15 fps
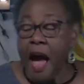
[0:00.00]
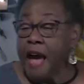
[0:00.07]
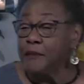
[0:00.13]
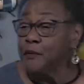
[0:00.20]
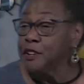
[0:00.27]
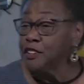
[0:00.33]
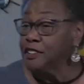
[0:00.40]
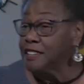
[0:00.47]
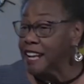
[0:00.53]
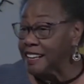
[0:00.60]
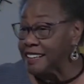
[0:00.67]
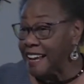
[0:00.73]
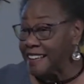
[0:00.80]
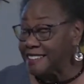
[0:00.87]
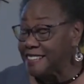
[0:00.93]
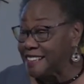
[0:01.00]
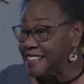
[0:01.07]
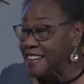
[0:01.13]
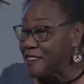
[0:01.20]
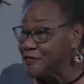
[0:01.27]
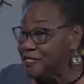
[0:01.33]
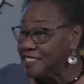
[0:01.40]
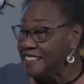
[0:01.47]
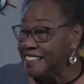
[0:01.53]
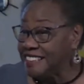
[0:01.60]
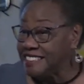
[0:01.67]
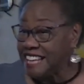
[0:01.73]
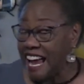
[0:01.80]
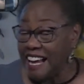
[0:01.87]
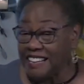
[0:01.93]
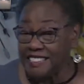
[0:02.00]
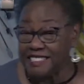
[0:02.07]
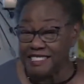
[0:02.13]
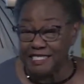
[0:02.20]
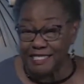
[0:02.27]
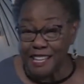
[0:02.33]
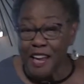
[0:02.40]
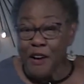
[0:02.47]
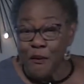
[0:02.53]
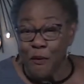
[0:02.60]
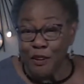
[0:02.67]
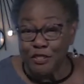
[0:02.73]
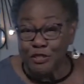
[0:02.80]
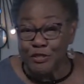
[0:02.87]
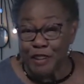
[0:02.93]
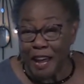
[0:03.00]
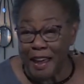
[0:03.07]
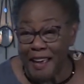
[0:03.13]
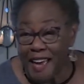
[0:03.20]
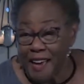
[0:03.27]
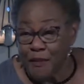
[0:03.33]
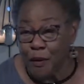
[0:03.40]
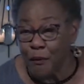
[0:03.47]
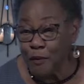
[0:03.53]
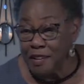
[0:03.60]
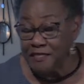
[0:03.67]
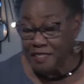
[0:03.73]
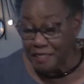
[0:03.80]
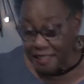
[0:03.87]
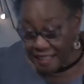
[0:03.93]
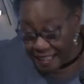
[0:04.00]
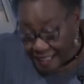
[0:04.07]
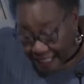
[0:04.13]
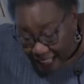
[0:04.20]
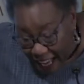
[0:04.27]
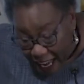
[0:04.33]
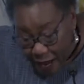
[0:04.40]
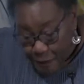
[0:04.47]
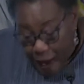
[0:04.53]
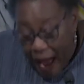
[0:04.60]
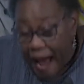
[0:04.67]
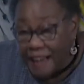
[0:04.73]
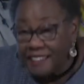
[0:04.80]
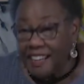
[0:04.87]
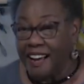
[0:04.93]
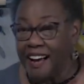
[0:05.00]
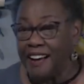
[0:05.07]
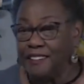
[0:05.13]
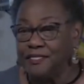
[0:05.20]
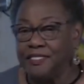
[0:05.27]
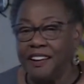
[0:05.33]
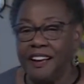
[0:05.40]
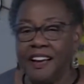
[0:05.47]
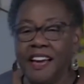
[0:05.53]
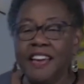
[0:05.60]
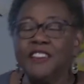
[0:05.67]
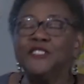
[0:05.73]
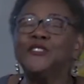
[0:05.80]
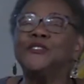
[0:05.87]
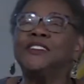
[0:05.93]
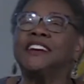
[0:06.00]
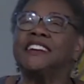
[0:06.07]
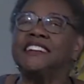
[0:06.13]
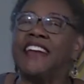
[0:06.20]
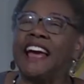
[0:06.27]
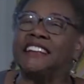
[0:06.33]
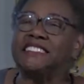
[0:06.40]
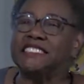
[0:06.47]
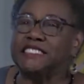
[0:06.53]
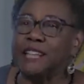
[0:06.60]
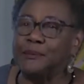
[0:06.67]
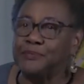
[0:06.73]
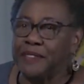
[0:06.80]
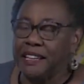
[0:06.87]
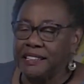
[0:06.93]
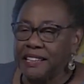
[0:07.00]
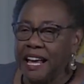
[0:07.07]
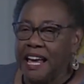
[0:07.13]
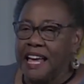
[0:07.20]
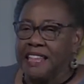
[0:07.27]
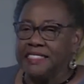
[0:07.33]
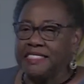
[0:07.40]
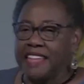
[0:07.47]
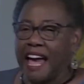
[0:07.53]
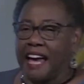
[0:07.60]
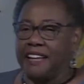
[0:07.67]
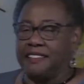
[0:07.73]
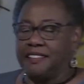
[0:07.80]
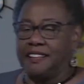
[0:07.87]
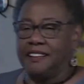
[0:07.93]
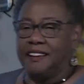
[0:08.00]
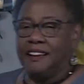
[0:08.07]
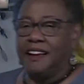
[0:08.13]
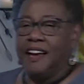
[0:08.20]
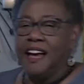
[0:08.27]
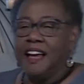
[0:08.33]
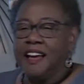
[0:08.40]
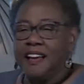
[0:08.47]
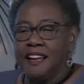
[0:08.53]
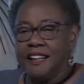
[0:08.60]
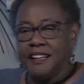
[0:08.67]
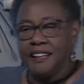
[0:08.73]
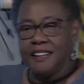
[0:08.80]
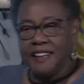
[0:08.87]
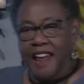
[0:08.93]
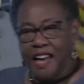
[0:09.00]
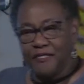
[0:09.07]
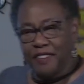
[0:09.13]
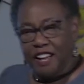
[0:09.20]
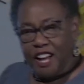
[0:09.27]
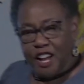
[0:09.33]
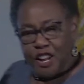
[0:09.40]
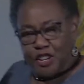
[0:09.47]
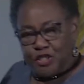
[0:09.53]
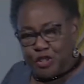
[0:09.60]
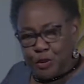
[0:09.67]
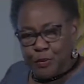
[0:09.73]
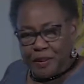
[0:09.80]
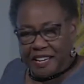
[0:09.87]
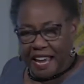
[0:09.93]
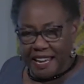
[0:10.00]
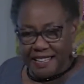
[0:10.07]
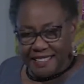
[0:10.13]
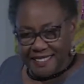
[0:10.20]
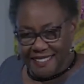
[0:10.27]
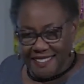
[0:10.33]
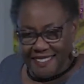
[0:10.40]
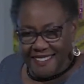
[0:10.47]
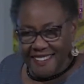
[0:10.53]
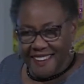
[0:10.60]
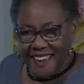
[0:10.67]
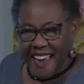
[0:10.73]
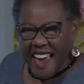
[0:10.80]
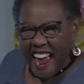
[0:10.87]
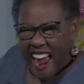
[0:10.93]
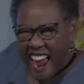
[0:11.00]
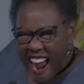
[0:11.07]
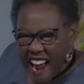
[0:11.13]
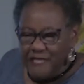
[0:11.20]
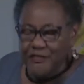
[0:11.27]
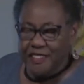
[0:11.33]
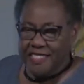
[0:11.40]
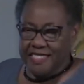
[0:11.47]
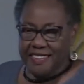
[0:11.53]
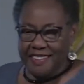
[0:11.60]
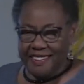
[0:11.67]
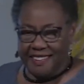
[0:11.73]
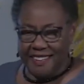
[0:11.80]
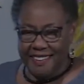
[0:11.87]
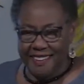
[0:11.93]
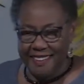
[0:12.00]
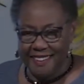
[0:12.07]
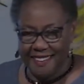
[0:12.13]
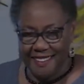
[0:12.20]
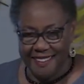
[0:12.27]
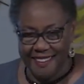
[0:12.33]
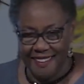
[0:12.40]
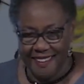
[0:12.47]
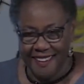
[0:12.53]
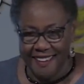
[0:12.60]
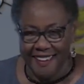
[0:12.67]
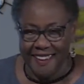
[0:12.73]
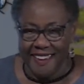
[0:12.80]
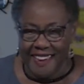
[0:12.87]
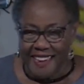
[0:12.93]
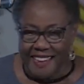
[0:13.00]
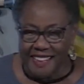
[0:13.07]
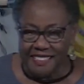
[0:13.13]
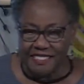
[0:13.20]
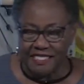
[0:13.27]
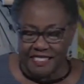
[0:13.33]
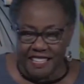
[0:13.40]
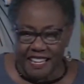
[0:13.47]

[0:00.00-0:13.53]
And when you look at the infinite intelligence, what we came out of, you're looking at something that never duplicate. Everything is